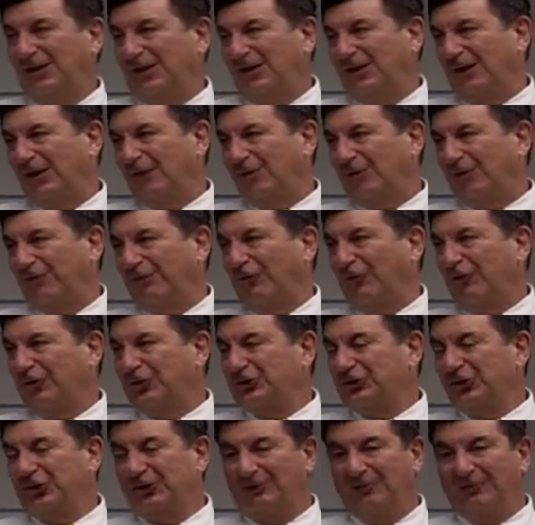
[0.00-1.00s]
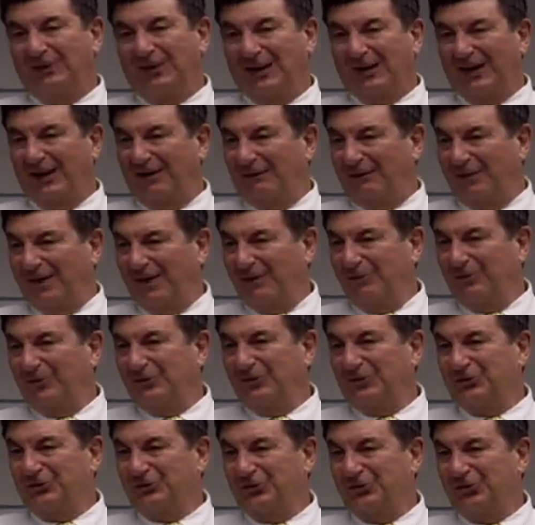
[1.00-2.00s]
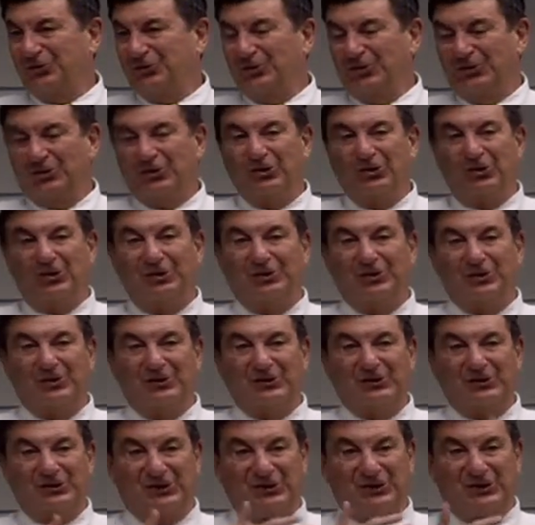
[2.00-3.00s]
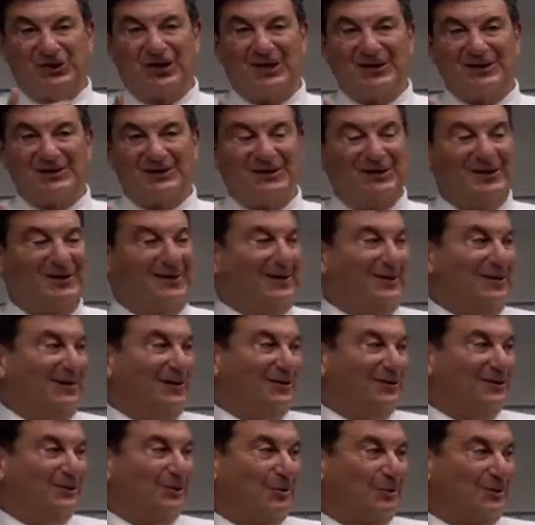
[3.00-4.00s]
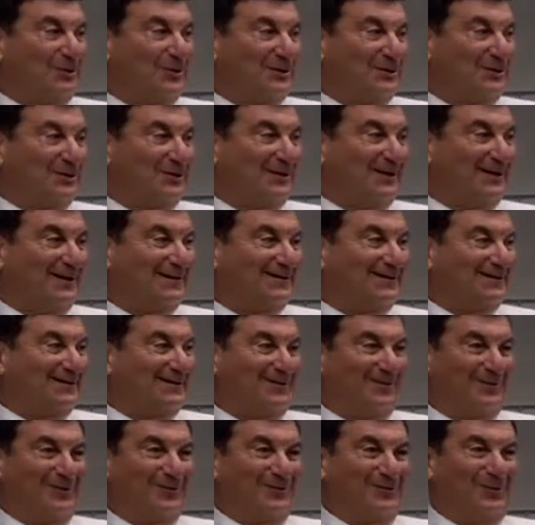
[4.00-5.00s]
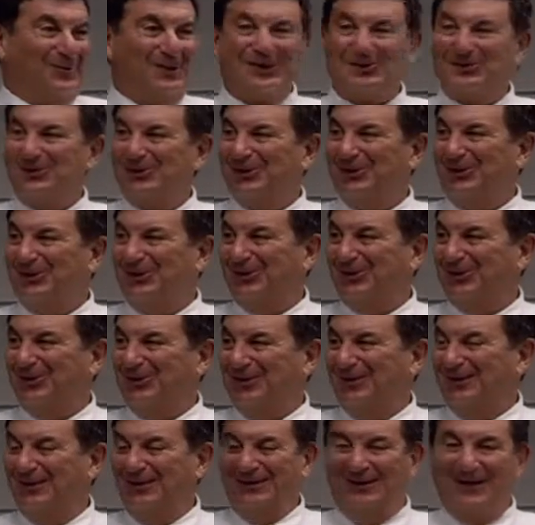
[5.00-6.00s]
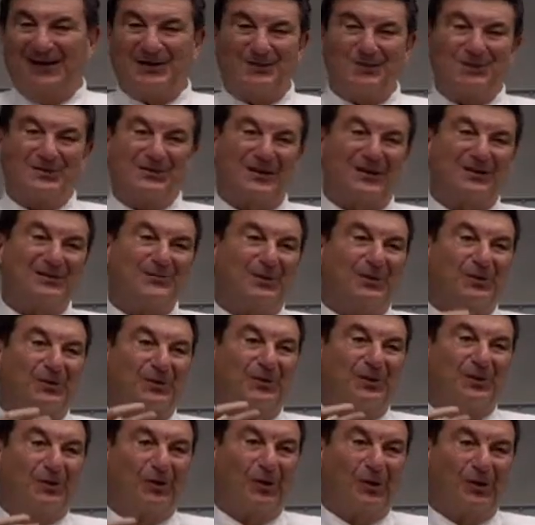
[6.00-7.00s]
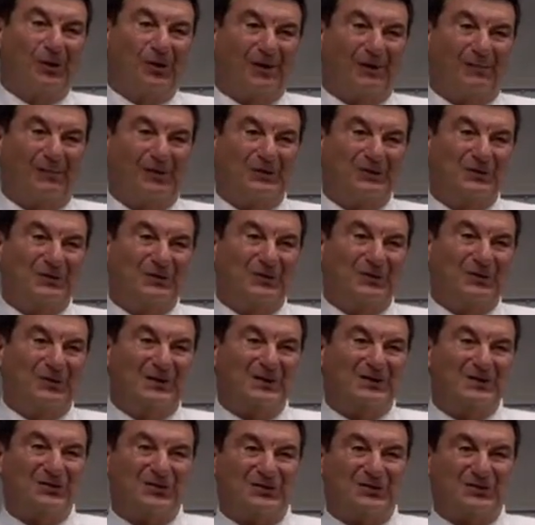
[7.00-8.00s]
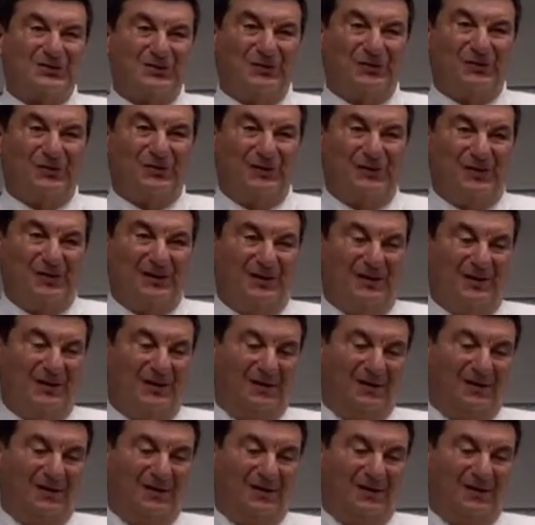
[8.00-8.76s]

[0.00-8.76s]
I was fortunate. I got involved with the zoo. It turned into a success. So with the success, I said, well, what else are we going to do? And so we said, let's build an aquarium. Let's do this. Let's do that.